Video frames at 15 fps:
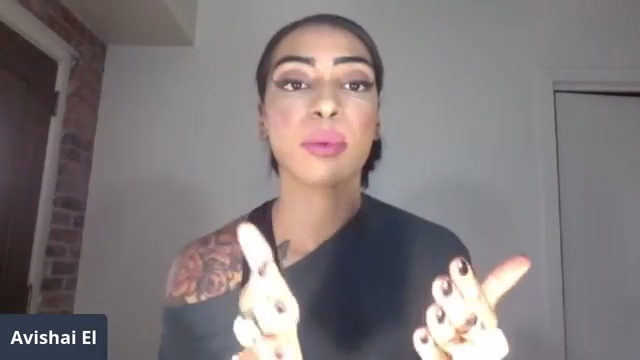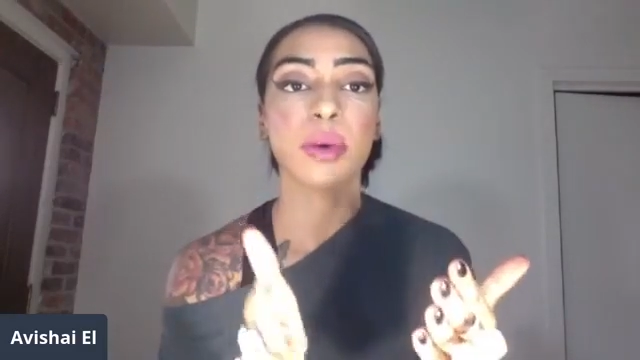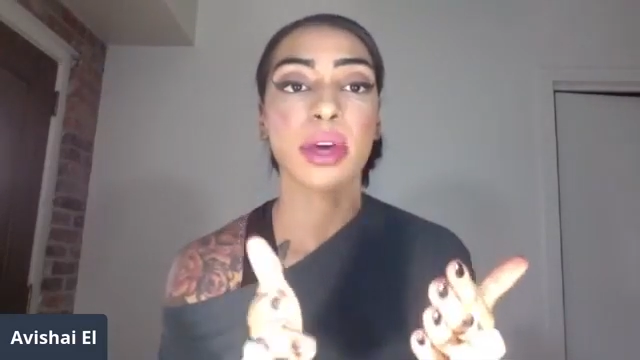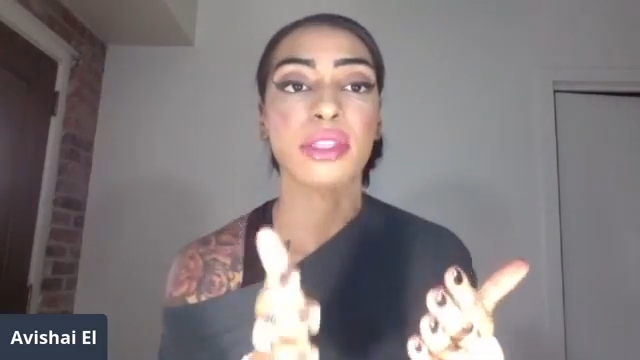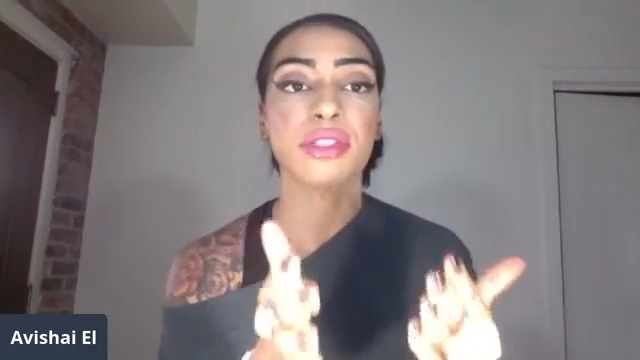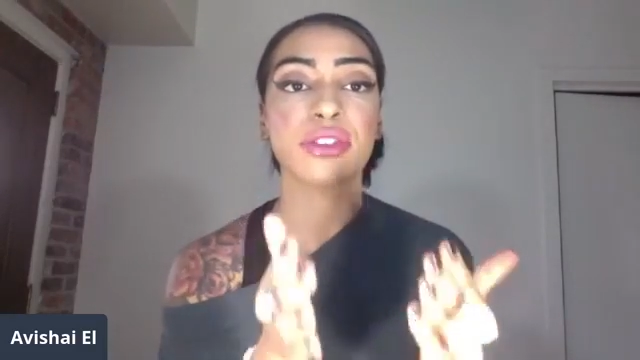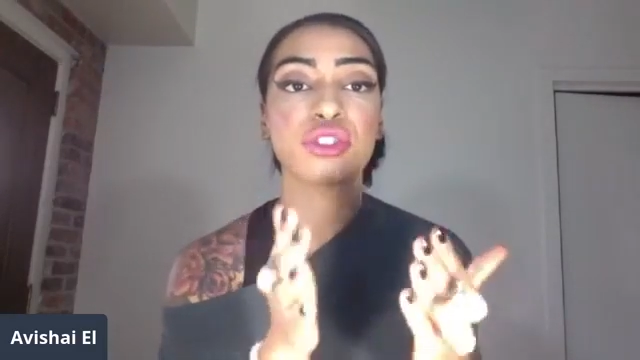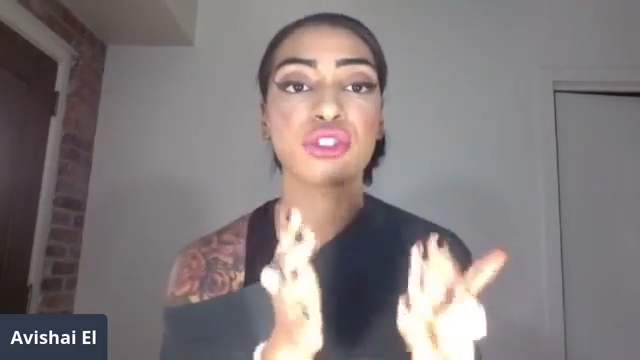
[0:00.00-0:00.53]

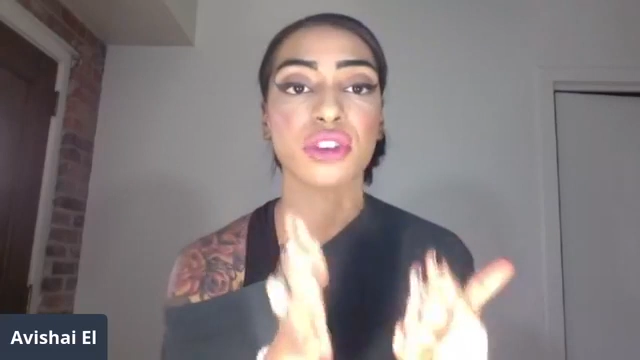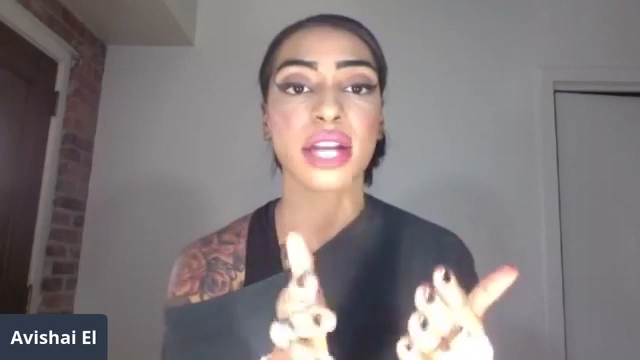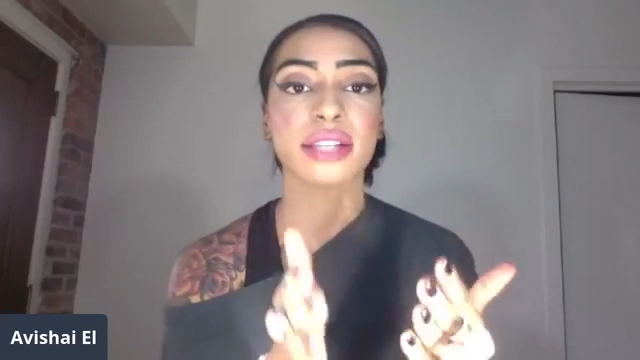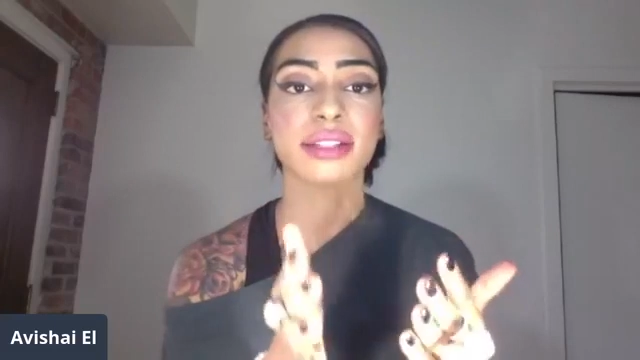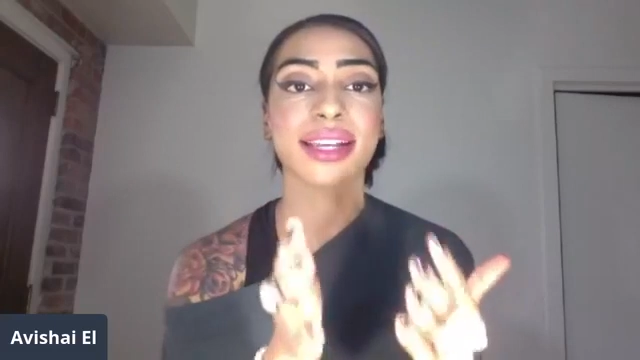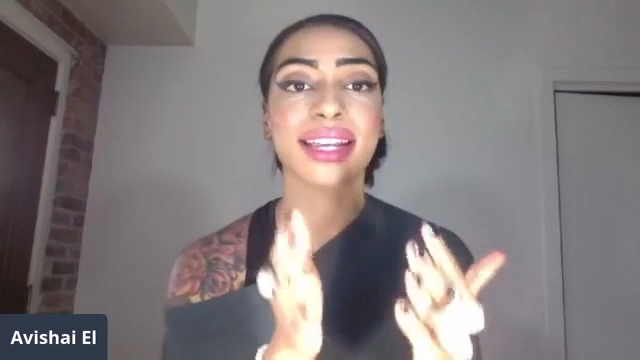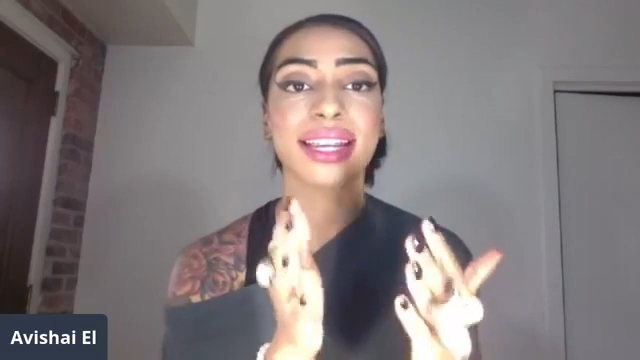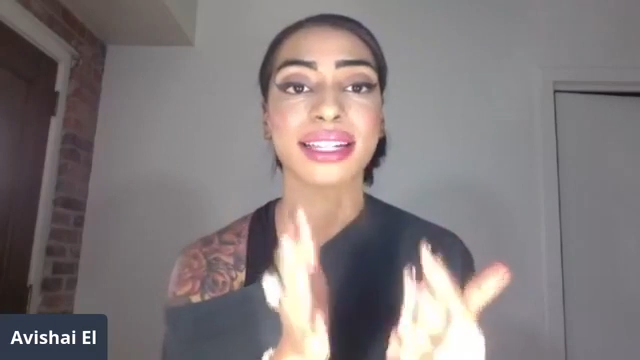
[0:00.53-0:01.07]
with
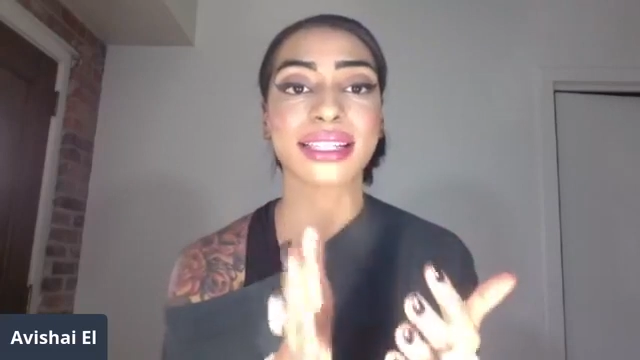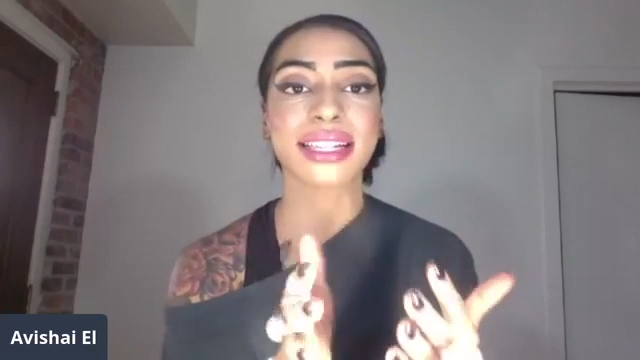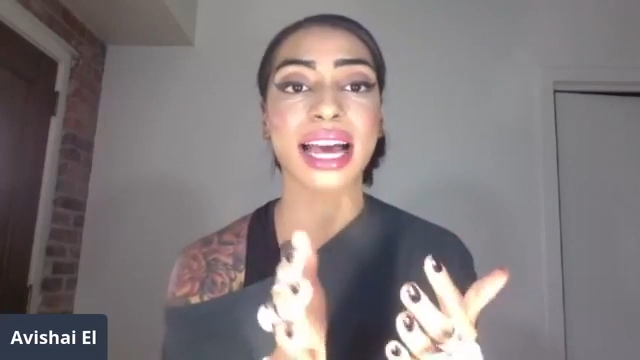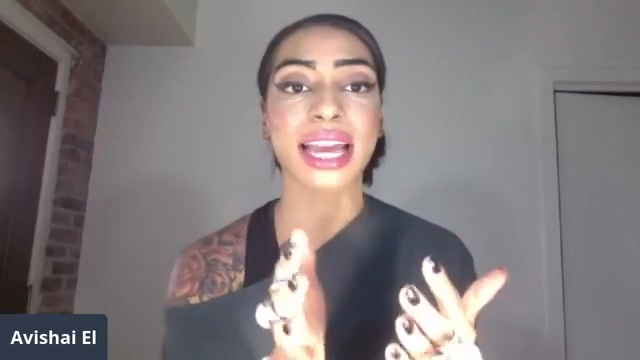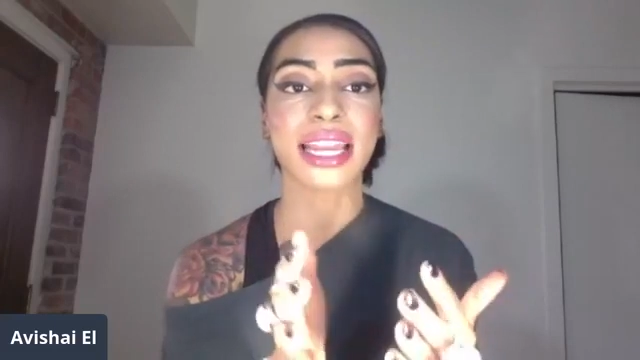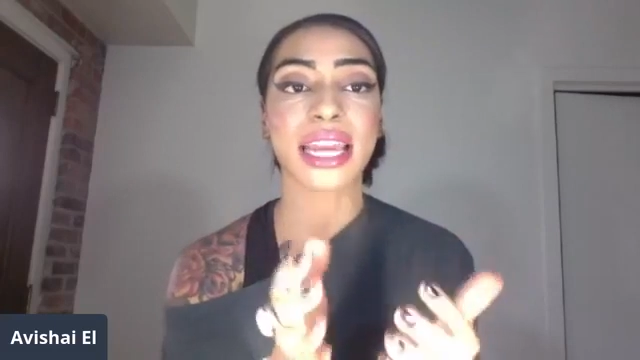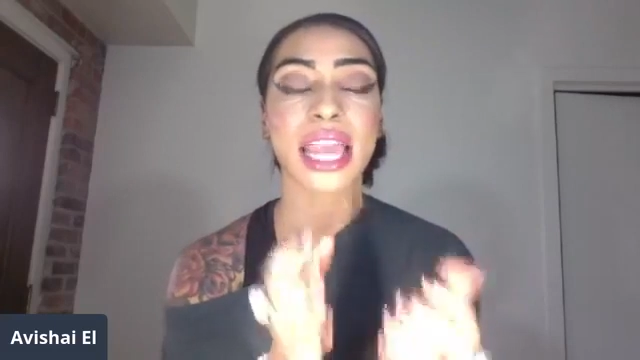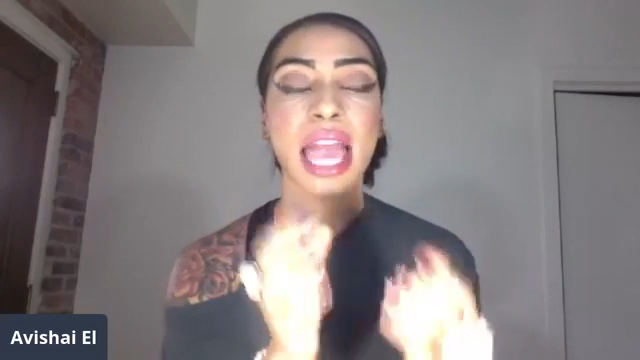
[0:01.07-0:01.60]
stress and
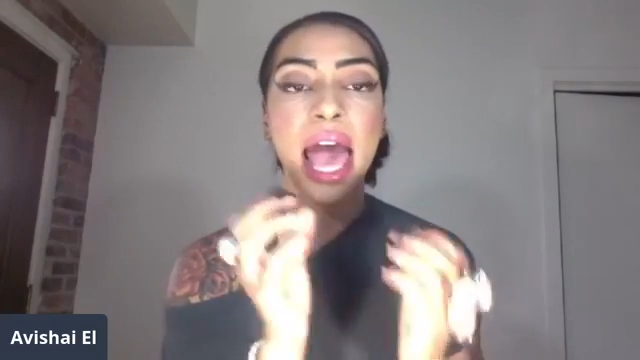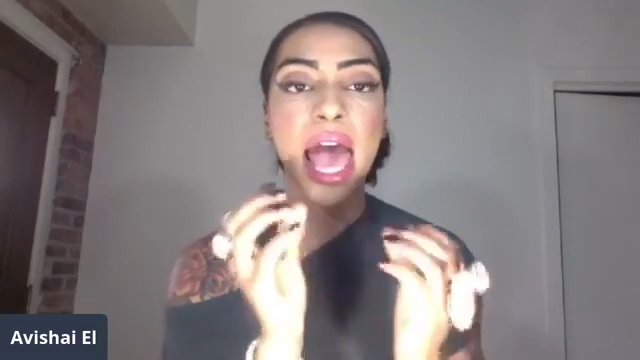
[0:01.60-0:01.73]
anxiety?